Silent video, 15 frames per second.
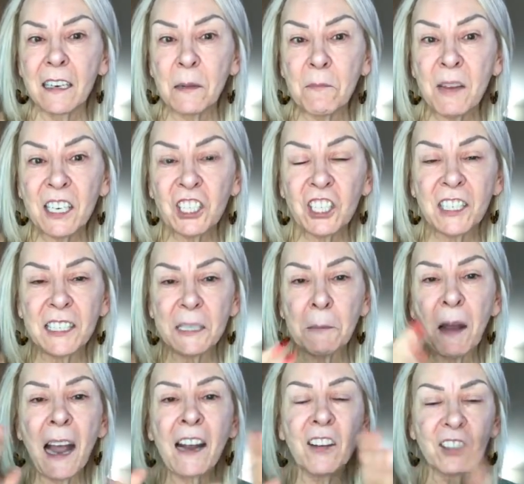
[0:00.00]
commissions
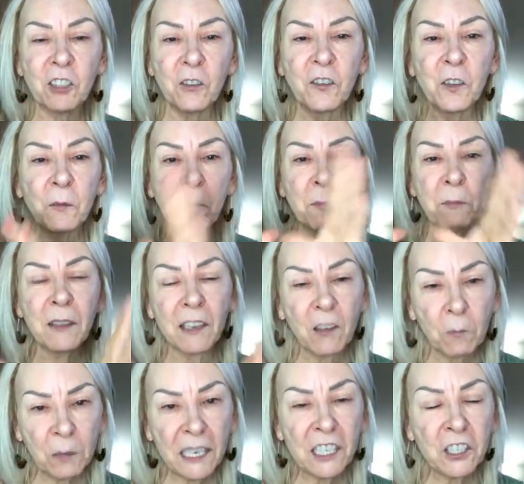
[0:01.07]
back. So if you
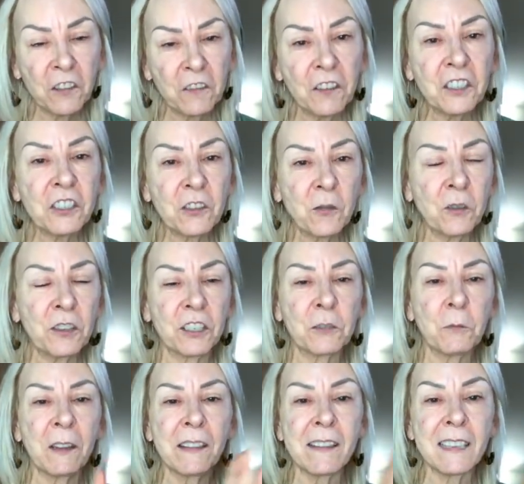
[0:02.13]
place your first
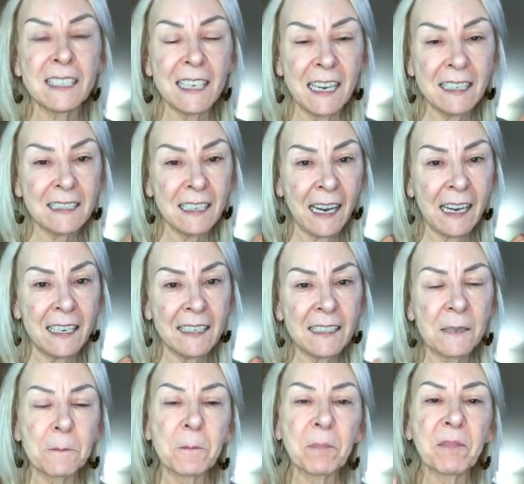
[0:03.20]
order within the 10
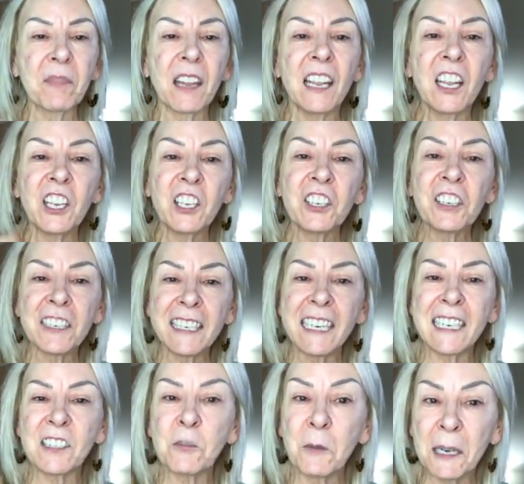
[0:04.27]
days, you're going to
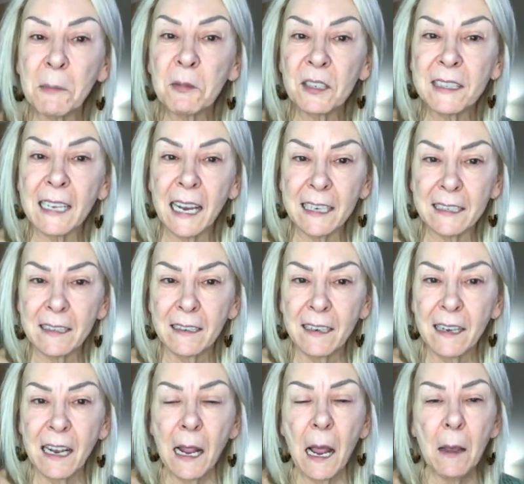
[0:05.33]
get 20%
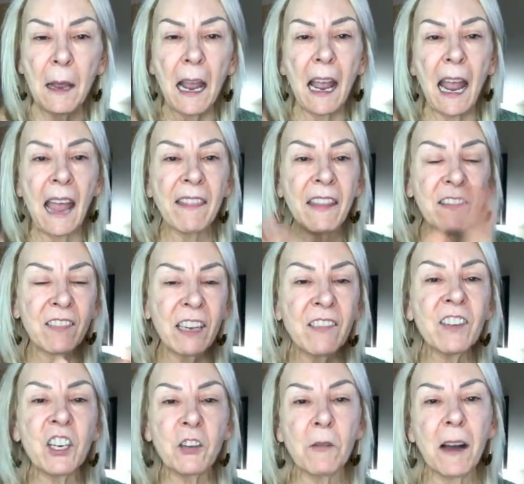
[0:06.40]
and they've
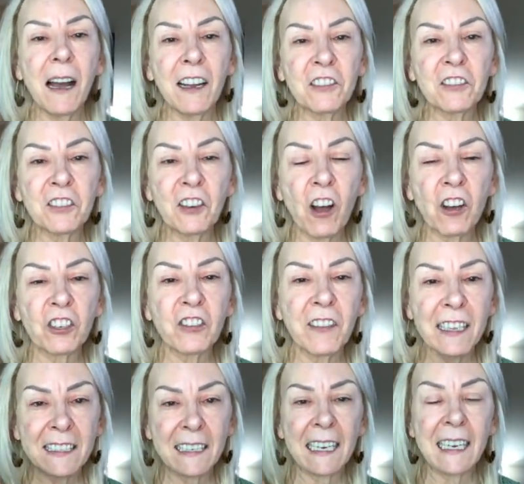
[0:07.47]
given you $100. So
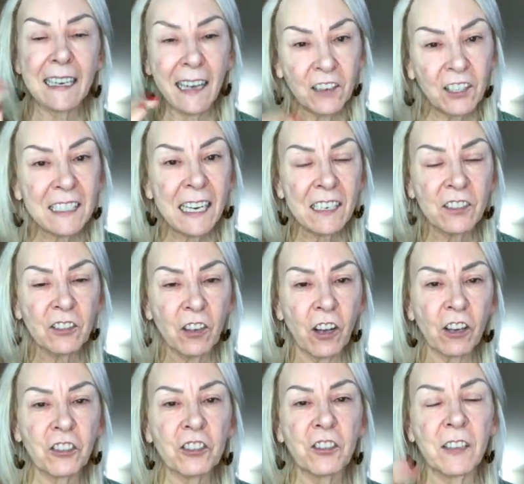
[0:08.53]
that's like another
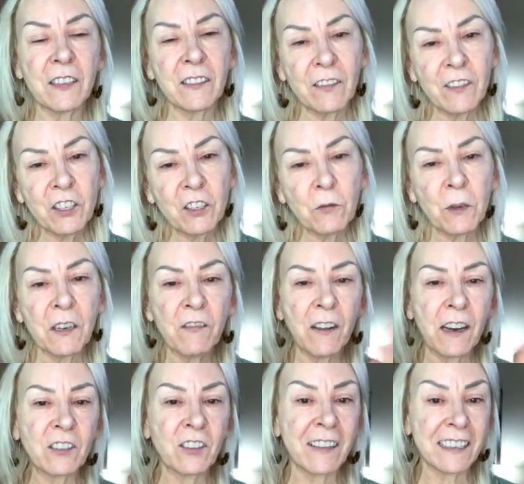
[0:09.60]
$10. So they've given you
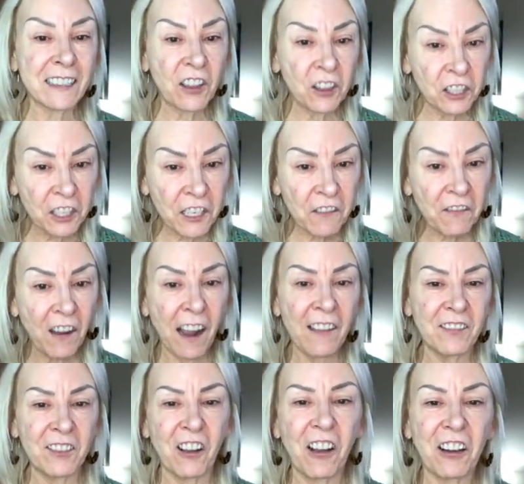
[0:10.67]
25. So that's
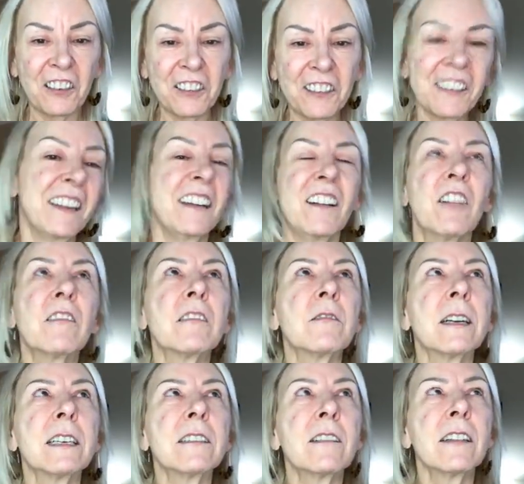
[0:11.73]
$35 or
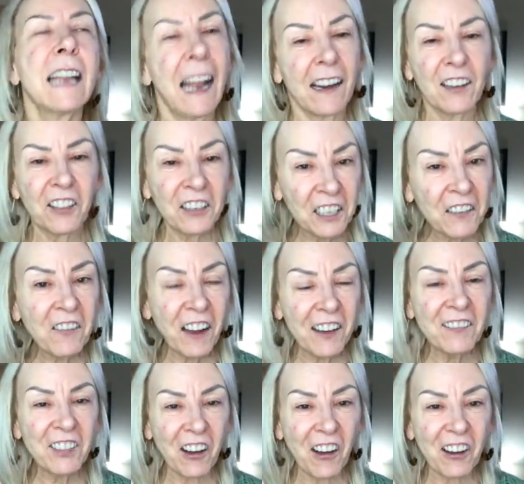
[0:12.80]
wait, yeah,
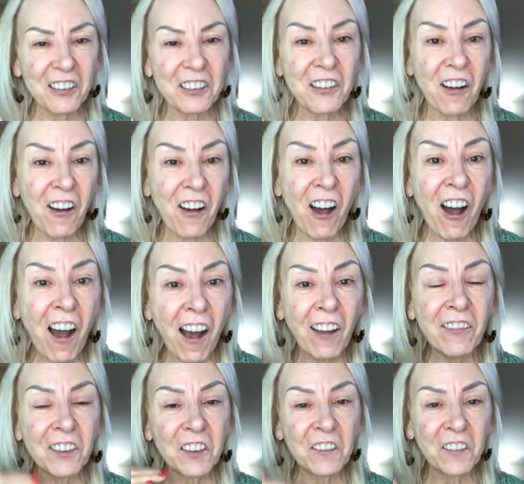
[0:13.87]
$35
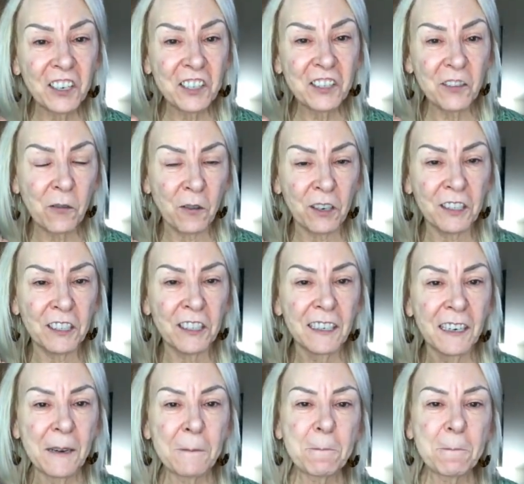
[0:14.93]
off your first order